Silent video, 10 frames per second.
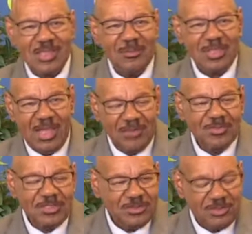I mean,
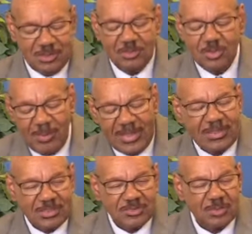obviously, you might
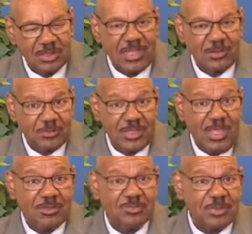get some collateral
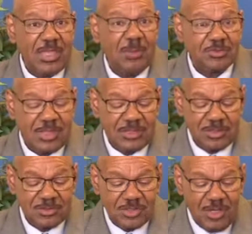damage, but that was not
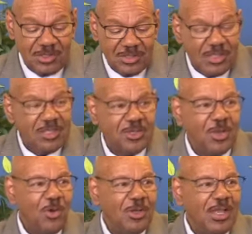their target. They're
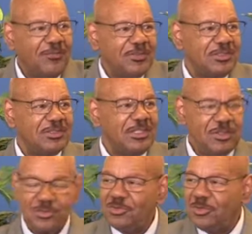going after the
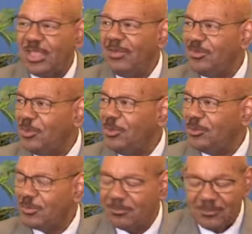leaders who gave the order.